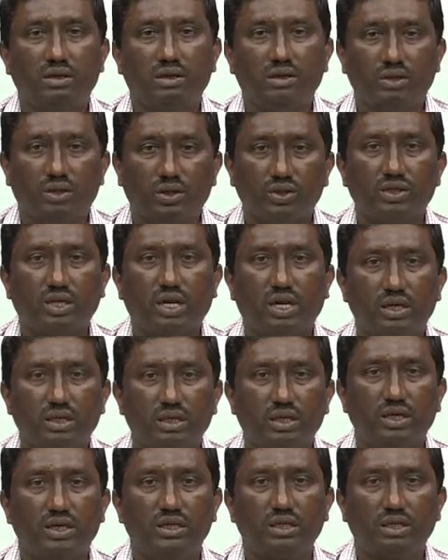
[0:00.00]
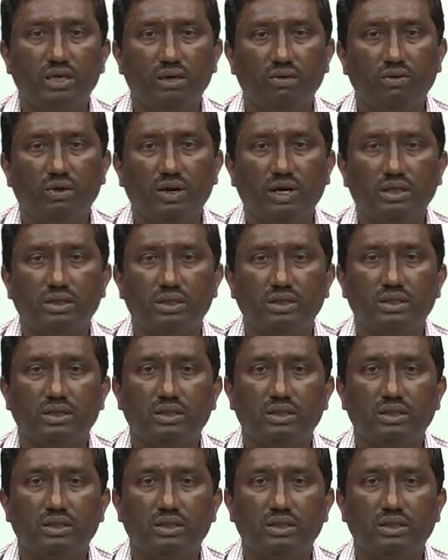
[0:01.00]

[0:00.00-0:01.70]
short circuit studies, give us